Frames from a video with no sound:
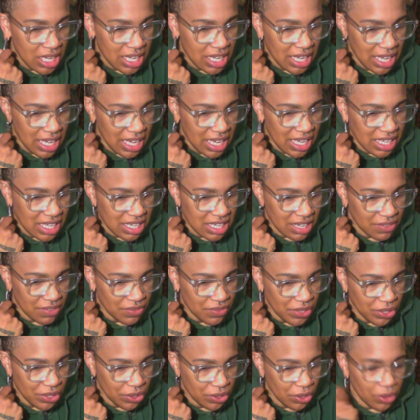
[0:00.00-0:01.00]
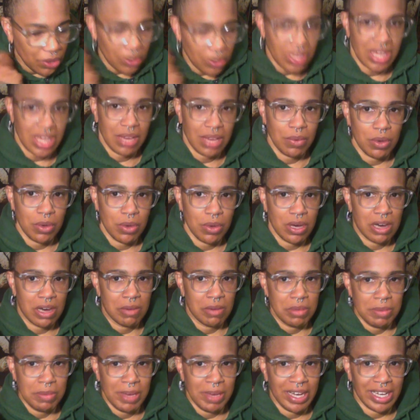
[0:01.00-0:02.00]
and I figured, okay, well, I'll be
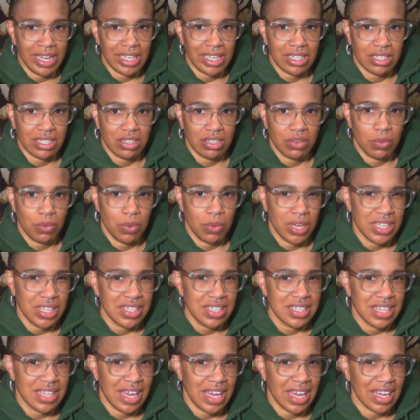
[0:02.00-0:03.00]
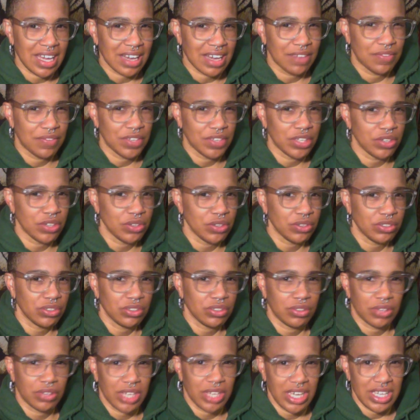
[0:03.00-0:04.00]
back Wednesday, and I figured,
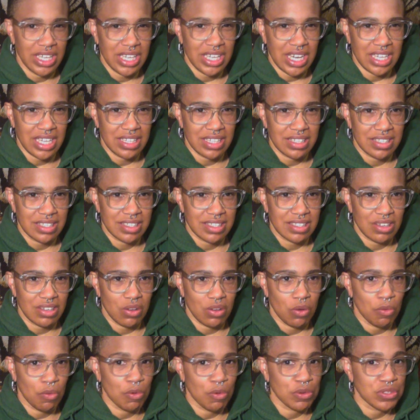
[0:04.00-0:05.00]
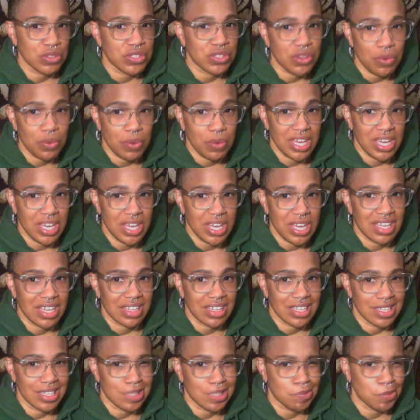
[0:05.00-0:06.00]
okay, that's almost a week.
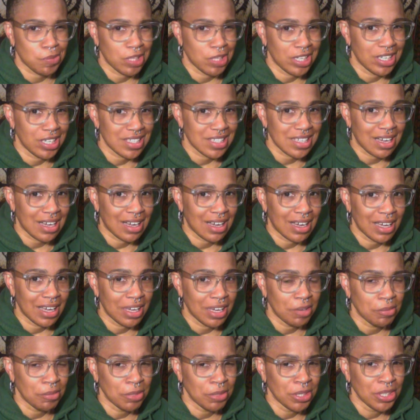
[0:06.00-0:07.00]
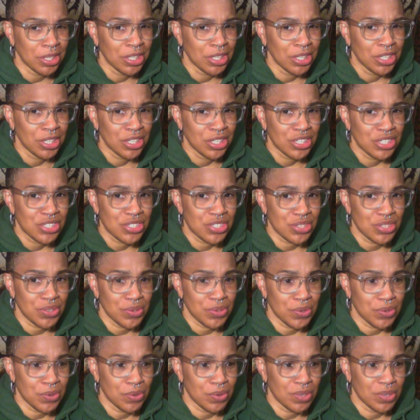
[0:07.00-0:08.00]
That's plenty of time
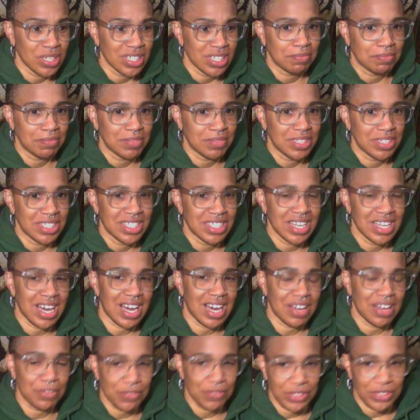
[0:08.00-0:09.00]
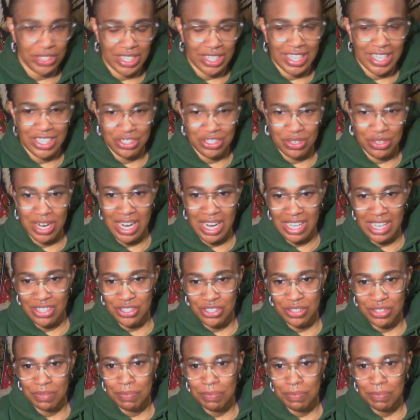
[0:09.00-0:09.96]
to not feel like trash.